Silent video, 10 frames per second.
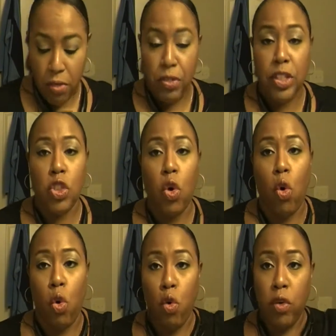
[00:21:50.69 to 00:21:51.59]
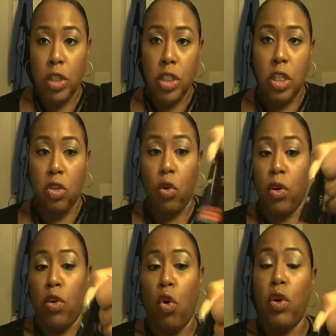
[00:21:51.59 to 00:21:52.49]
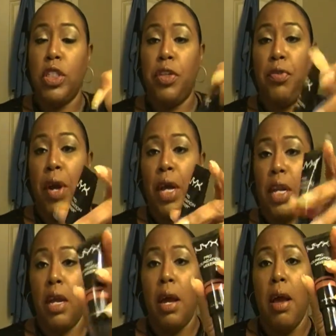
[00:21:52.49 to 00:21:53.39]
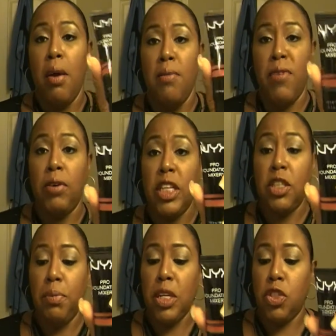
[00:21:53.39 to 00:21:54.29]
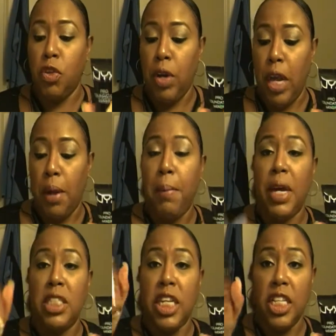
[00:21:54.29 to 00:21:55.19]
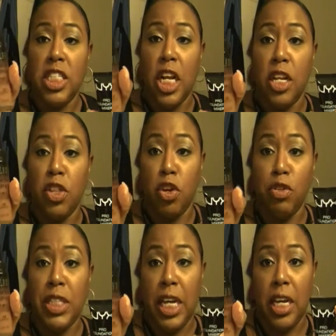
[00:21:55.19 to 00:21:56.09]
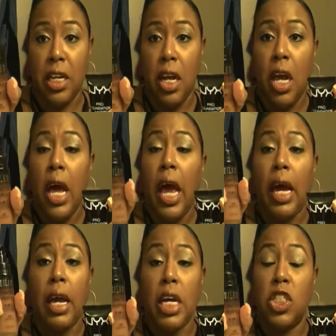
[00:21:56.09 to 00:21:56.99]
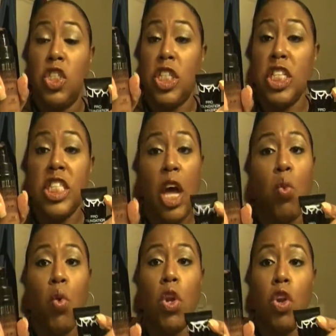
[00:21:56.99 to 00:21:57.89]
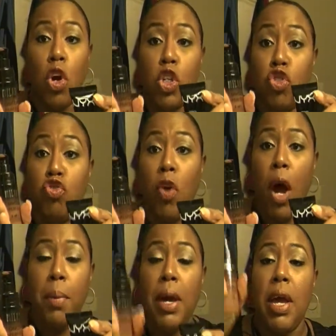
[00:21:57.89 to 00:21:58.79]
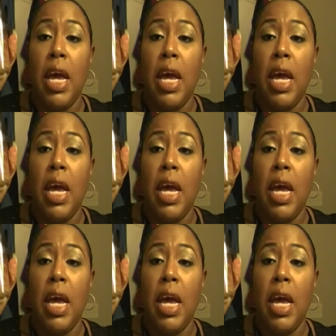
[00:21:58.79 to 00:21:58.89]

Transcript: this orange or orangey red foundation mixer in my chestnut 13, because just that 1 large drop